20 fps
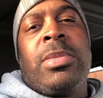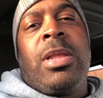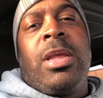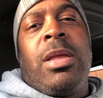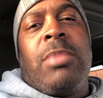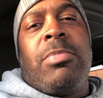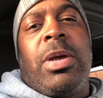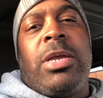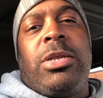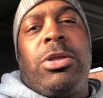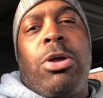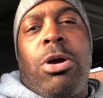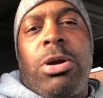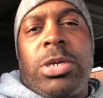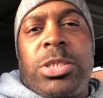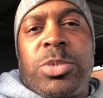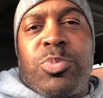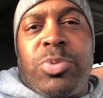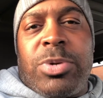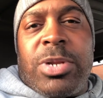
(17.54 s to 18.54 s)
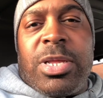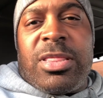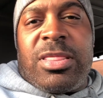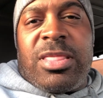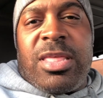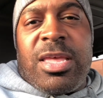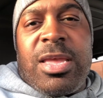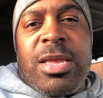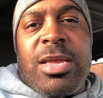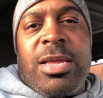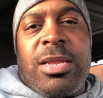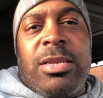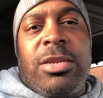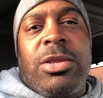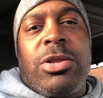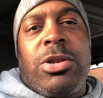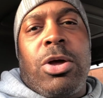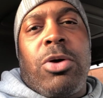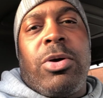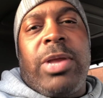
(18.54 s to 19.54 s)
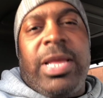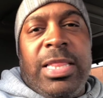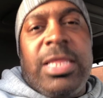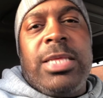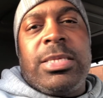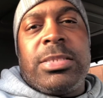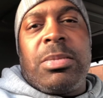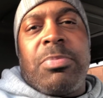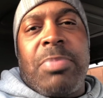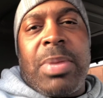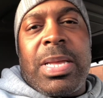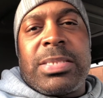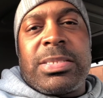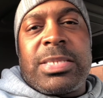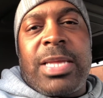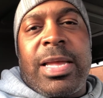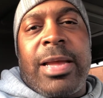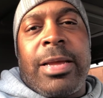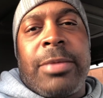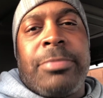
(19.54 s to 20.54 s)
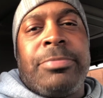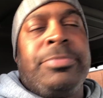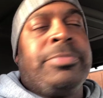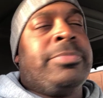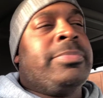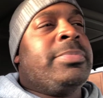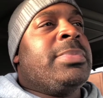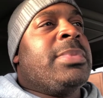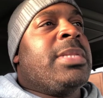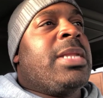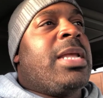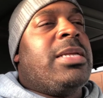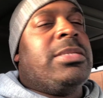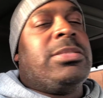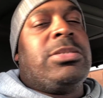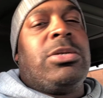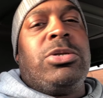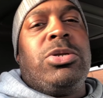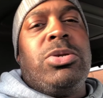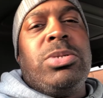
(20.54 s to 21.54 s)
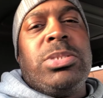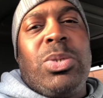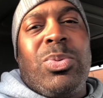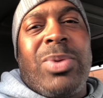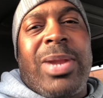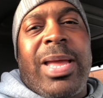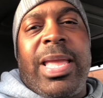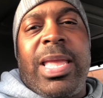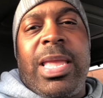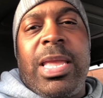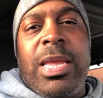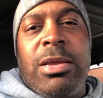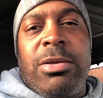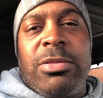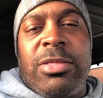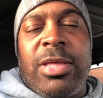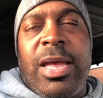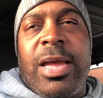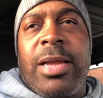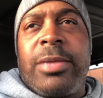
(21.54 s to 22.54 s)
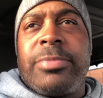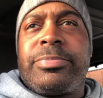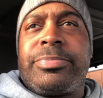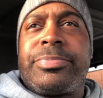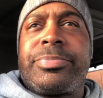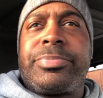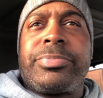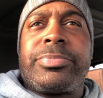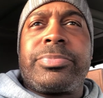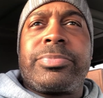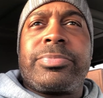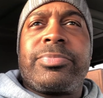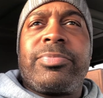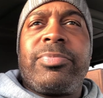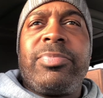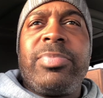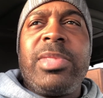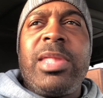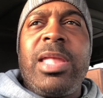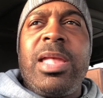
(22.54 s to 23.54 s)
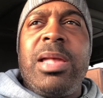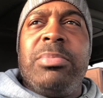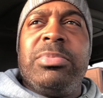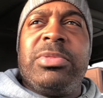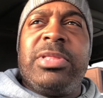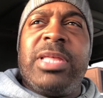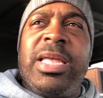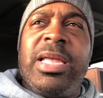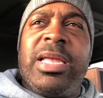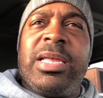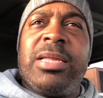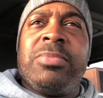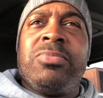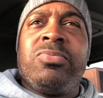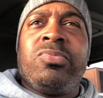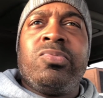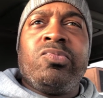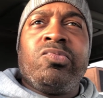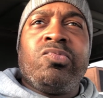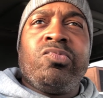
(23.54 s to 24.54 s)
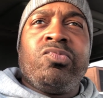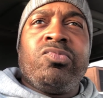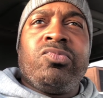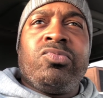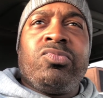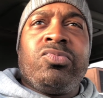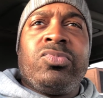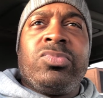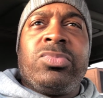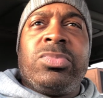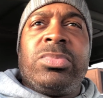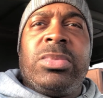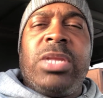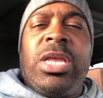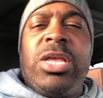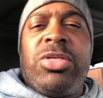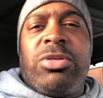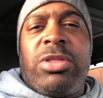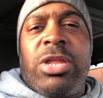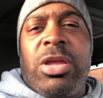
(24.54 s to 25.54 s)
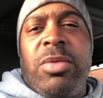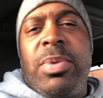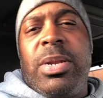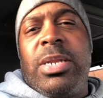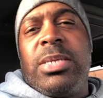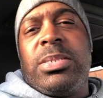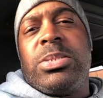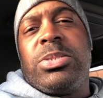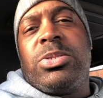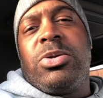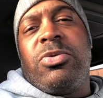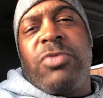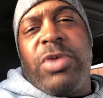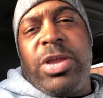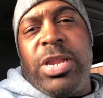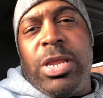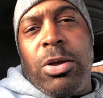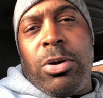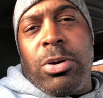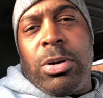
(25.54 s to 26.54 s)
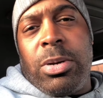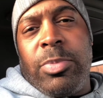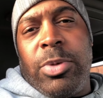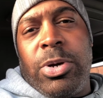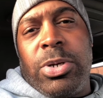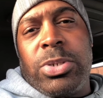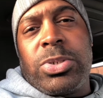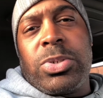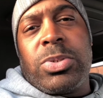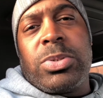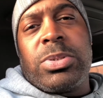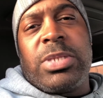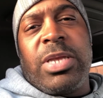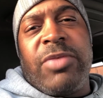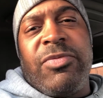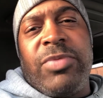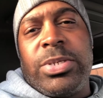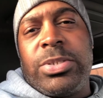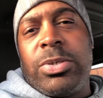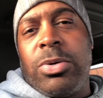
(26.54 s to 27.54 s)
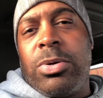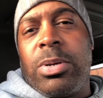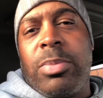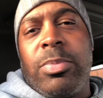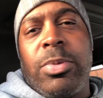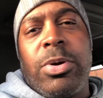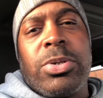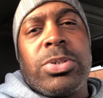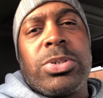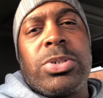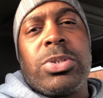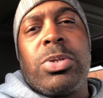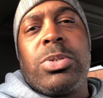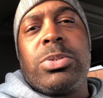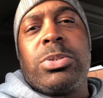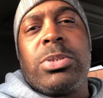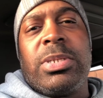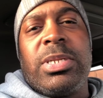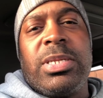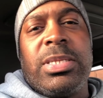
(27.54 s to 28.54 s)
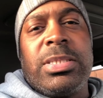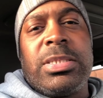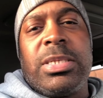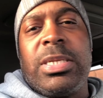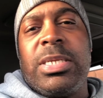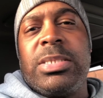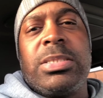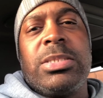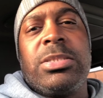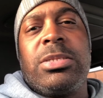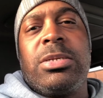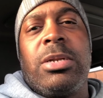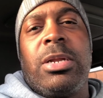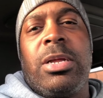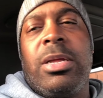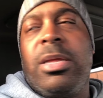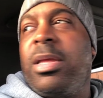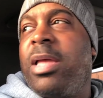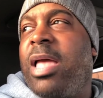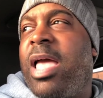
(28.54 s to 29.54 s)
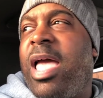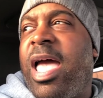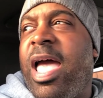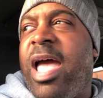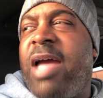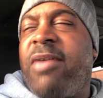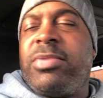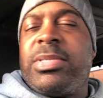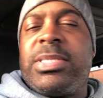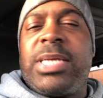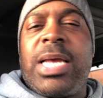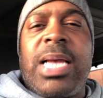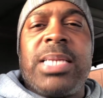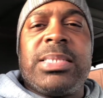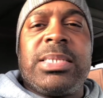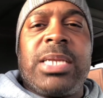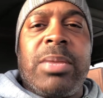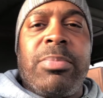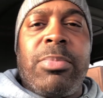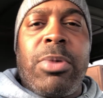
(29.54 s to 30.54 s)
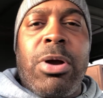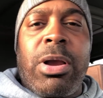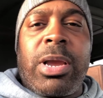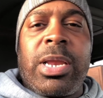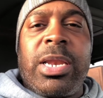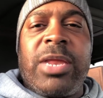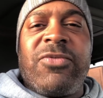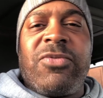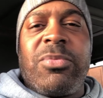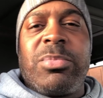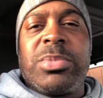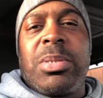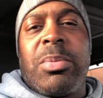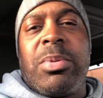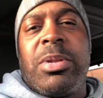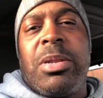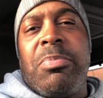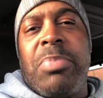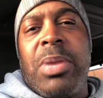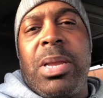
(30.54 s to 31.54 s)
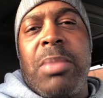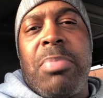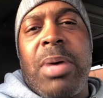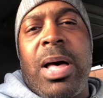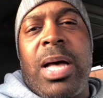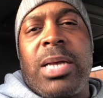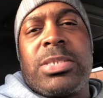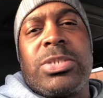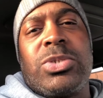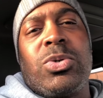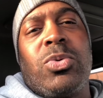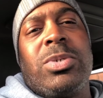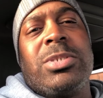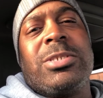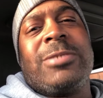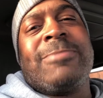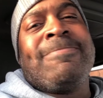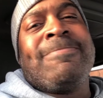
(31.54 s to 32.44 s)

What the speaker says: My yard's pretty thin. Isn't this the best time? And so usually when I hear that, I'm thinking either they've been listening to radio commercials, TV show commercials, or listen to the advertising and marketing from some of the big box stores.